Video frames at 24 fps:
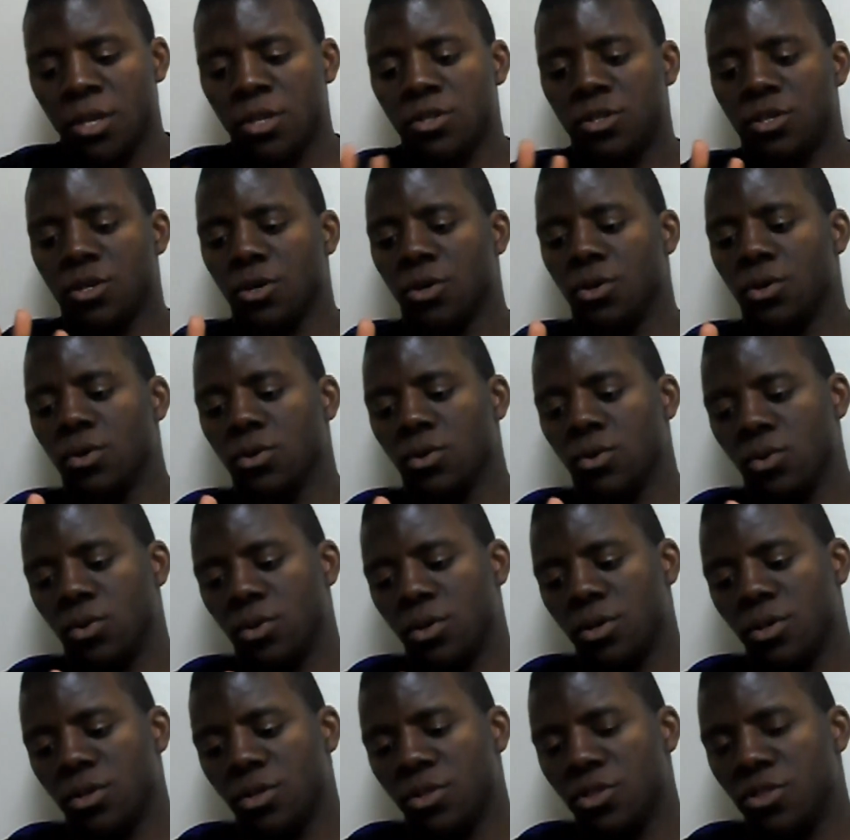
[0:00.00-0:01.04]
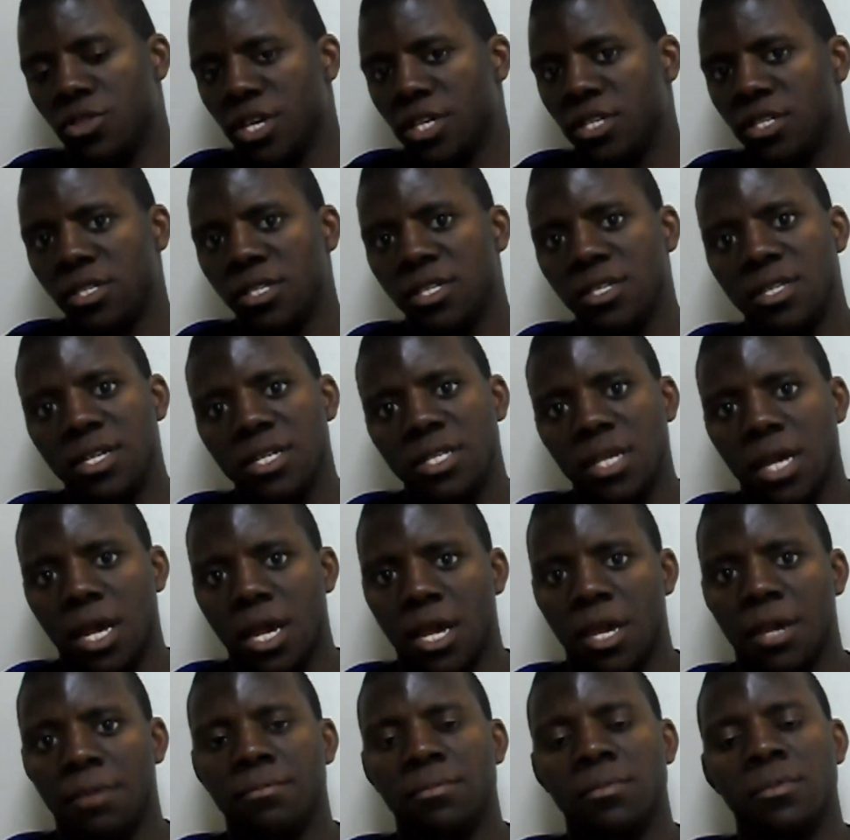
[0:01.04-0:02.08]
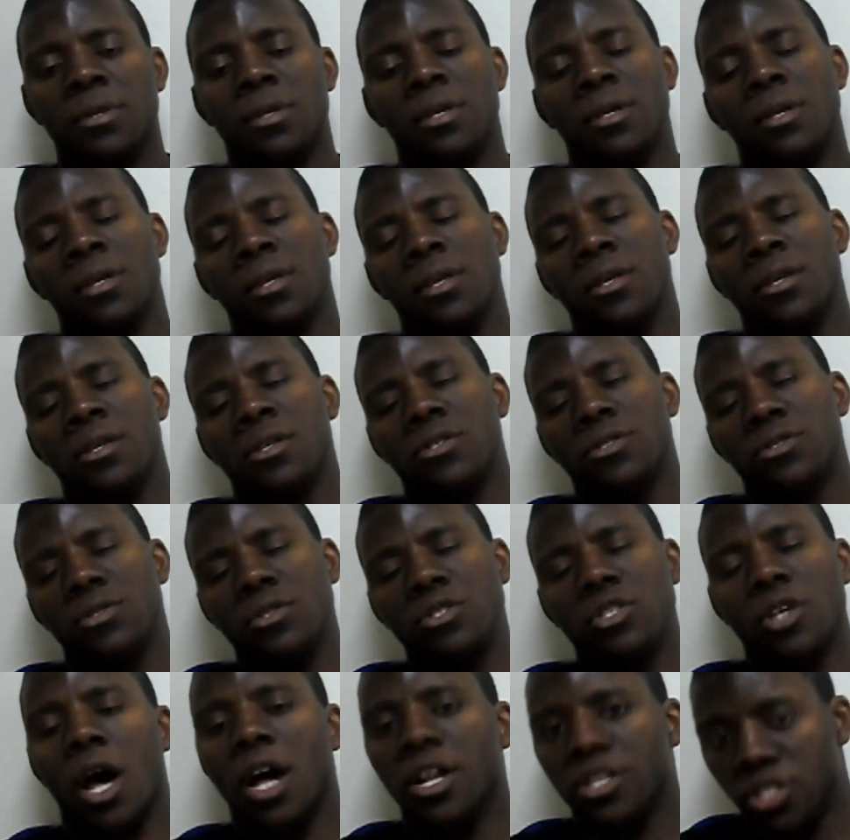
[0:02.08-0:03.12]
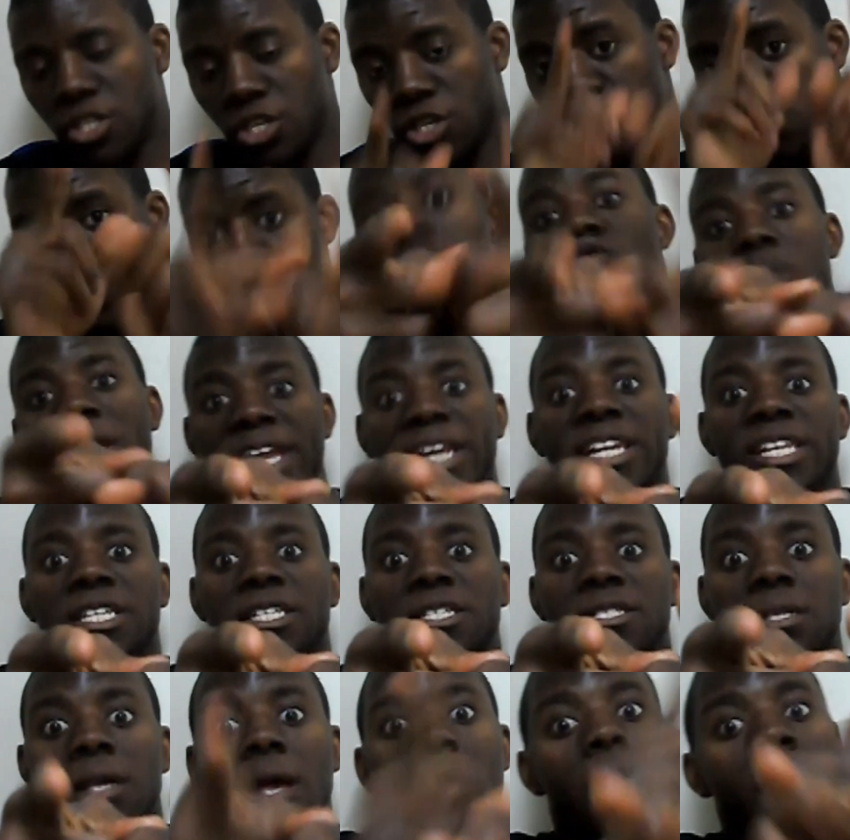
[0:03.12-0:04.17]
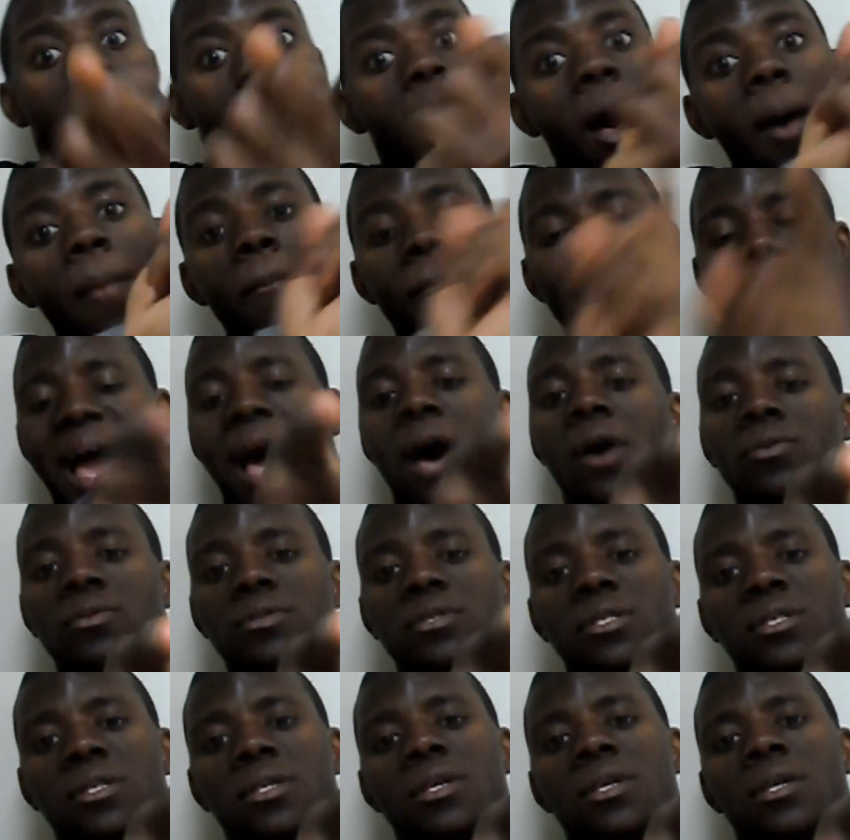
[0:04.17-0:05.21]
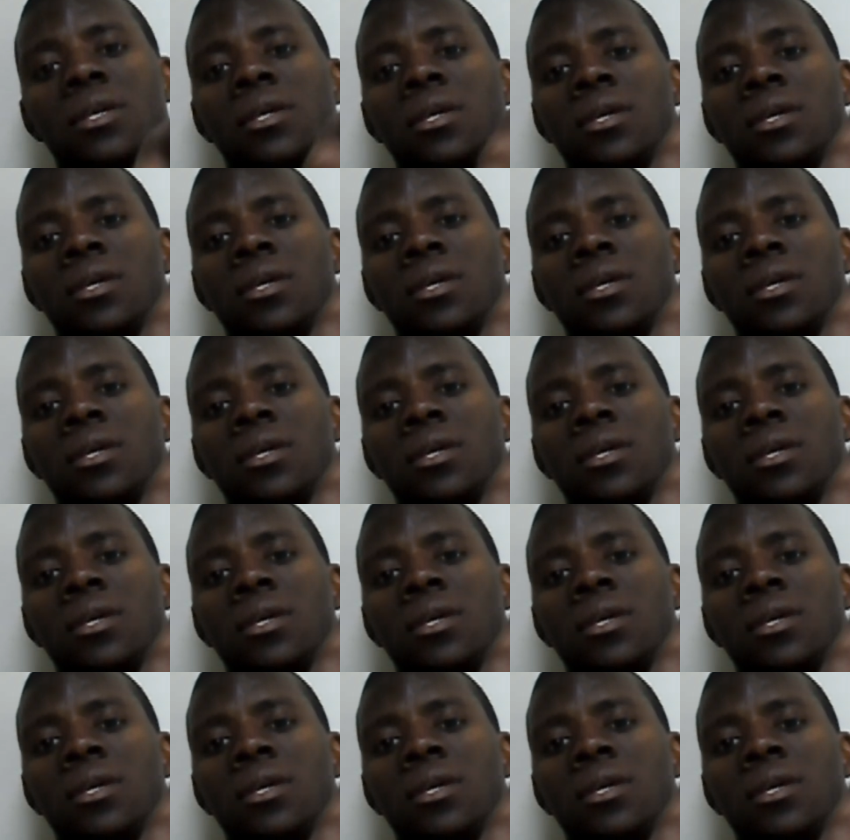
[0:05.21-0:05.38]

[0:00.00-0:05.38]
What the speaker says: So this is the time to talk to you ladies about